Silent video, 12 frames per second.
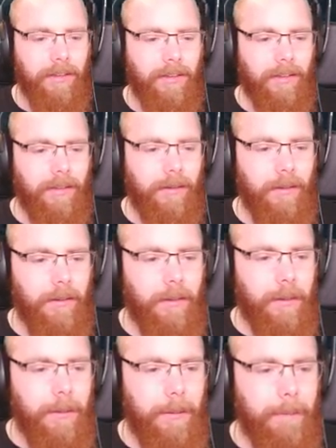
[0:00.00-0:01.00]

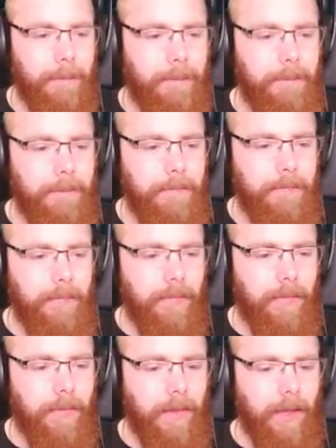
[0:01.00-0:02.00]

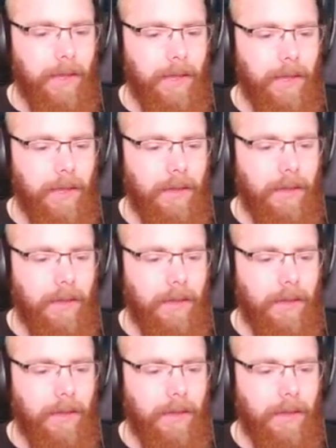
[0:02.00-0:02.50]
No one is speaking in this clip.